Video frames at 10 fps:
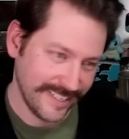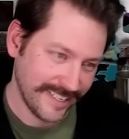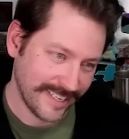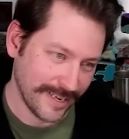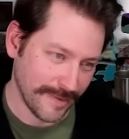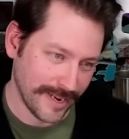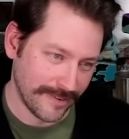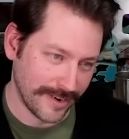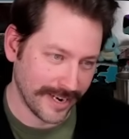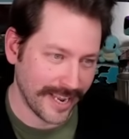Come on,
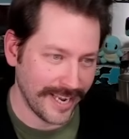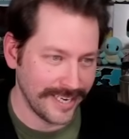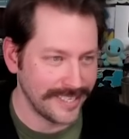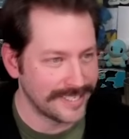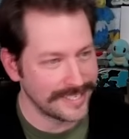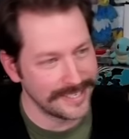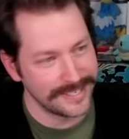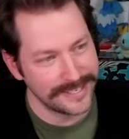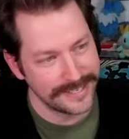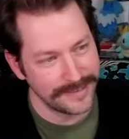rare candies.
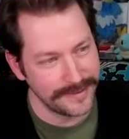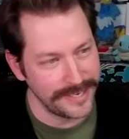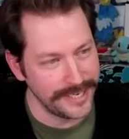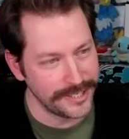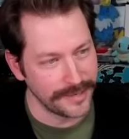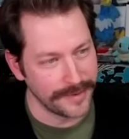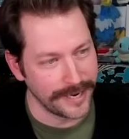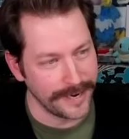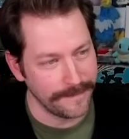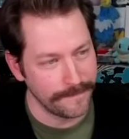We need you,
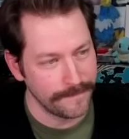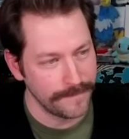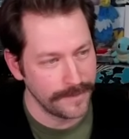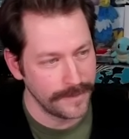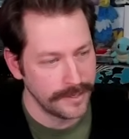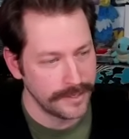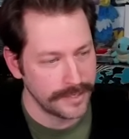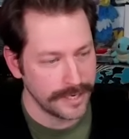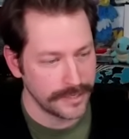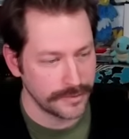buddy. This
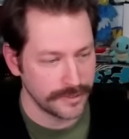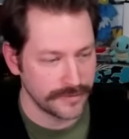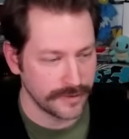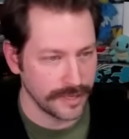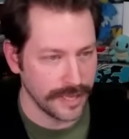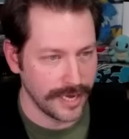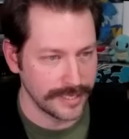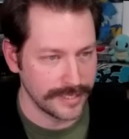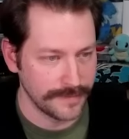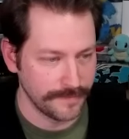guy swings for a
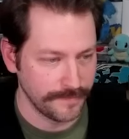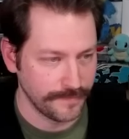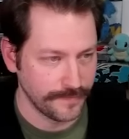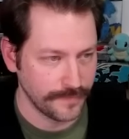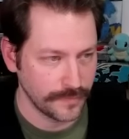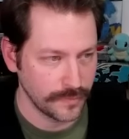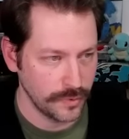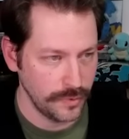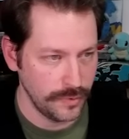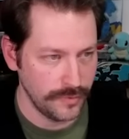lot.
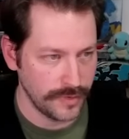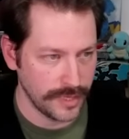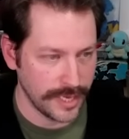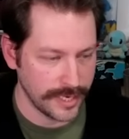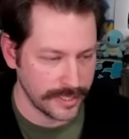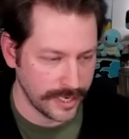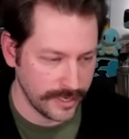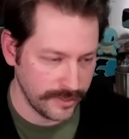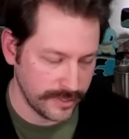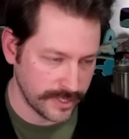Oof, a lot. I
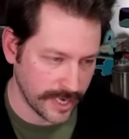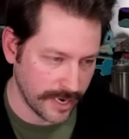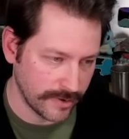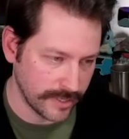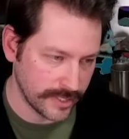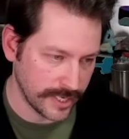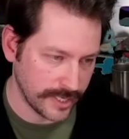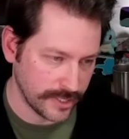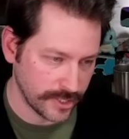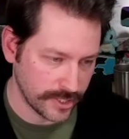could Cyrus
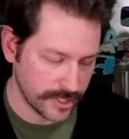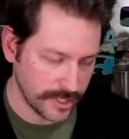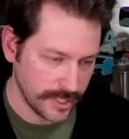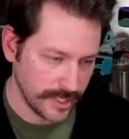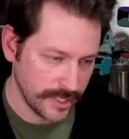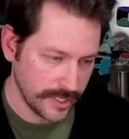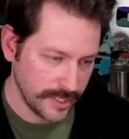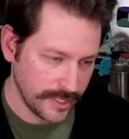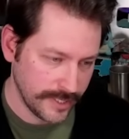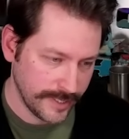and just...
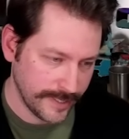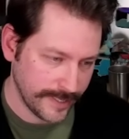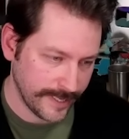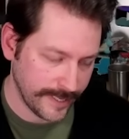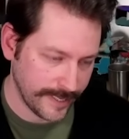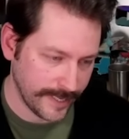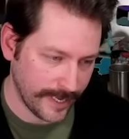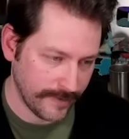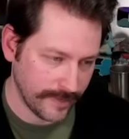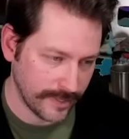
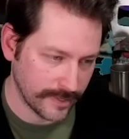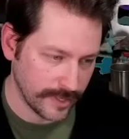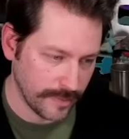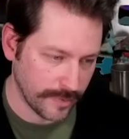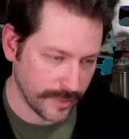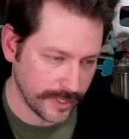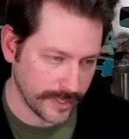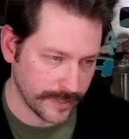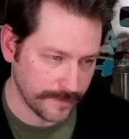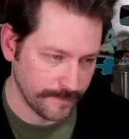I don't think there's any point, though.